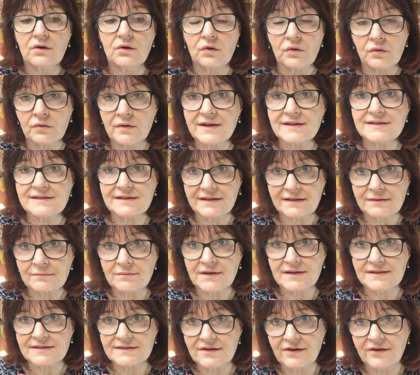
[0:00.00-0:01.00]
already in
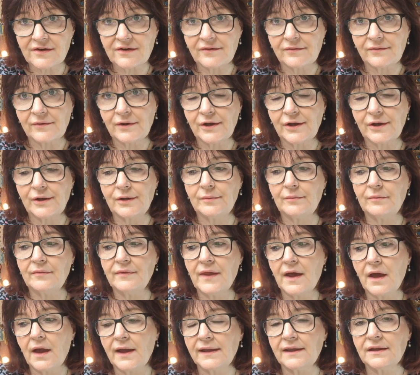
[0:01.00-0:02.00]
my sewing room
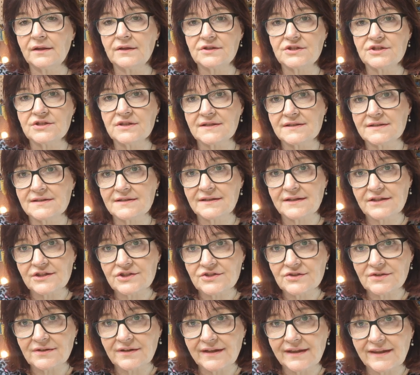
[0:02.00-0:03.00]
that I could just
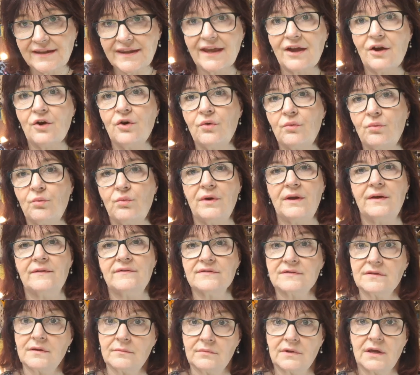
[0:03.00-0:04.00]
literally get on
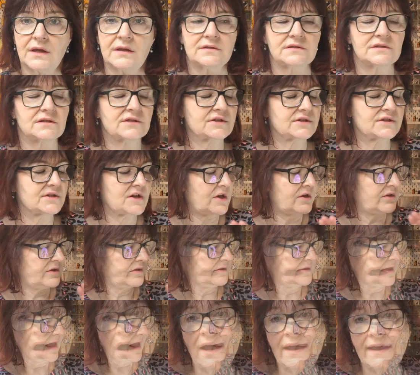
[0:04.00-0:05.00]
with. So I'm going to show you.
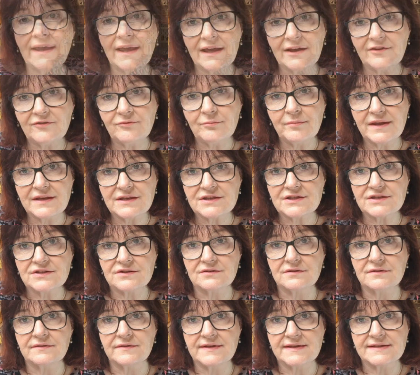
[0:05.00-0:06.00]
I have
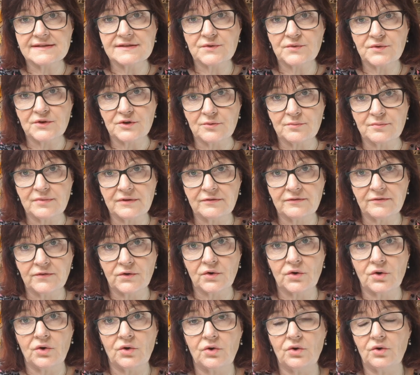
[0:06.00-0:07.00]
mentioned this quilt
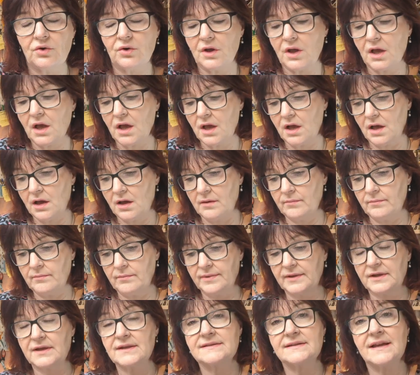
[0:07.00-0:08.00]
before
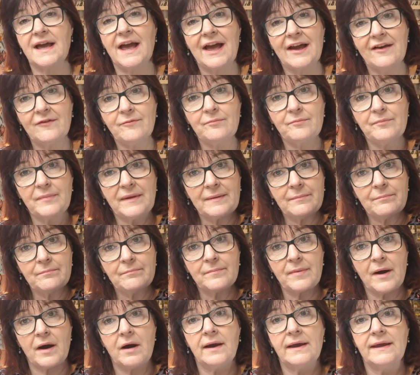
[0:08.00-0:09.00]
because I have been
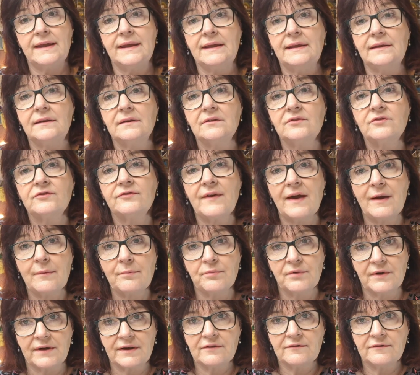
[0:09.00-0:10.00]
buying
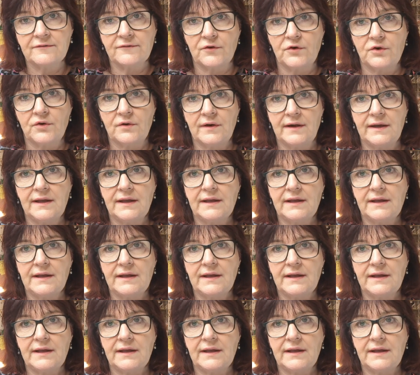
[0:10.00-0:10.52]
fabric for